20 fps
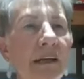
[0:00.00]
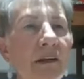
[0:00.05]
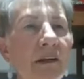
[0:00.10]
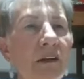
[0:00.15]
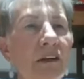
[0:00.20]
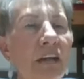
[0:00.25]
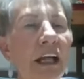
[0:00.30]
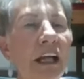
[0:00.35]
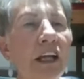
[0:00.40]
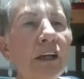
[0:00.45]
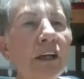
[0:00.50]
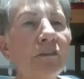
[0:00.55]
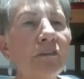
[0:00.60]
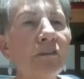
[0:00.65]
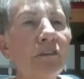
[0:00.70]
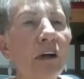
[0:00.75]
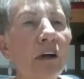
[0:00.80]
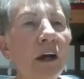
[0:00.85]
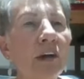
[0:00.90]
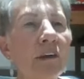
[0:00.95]
Thank you,
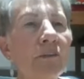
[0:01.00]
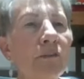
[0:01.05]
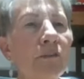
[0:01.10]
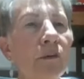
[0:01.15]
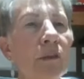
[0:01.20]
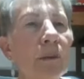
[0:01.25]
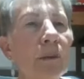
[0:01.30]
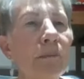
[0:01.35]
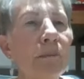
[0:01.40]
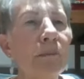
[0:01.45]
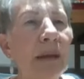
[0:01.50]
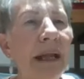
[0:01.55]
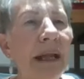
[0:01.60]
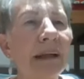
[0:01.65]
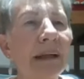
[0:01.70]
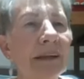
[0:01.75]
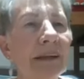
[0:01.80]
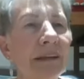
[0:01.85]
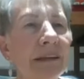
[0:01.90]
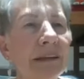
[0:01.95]
Father, for the
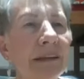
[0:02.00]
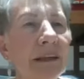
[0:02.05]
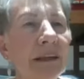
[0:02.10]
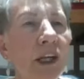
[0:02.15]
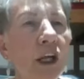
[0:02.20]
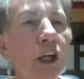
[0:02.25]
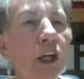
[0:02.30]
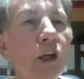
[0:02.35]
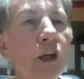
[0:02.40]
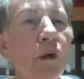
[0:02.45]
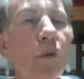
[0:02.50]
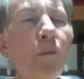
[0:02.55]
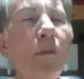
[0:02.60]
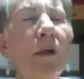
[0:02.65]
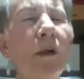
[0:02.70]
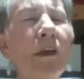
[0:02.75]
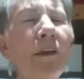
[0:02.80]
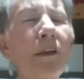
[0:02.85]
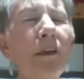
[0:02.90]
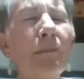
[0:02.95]
blood, your,
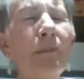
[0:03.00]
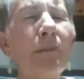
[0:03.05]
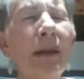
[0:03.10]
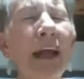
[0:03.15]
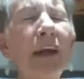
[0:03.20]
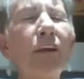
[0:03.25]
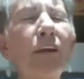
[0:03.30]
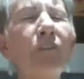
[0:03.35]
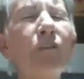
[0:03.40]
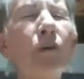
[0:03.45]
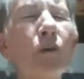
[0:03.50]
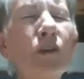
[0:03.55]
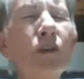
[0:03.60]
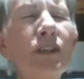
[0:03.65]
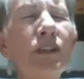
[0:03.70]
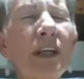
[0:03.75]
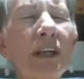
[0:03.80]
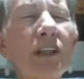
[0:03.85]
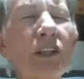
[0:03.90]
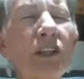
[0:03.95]
the blood of your
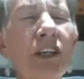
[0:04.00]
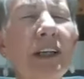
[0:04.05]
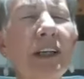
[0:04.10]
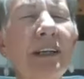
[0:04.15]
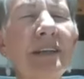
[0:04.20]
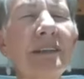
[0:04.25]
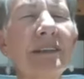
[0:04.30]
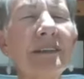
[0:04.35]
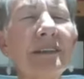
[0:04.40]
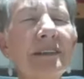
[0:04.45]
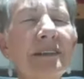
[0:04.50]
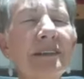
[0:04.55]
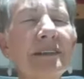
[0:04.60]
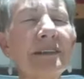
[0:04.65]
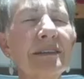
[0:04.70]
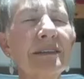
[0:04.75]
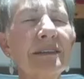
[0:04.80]
son, Jesus.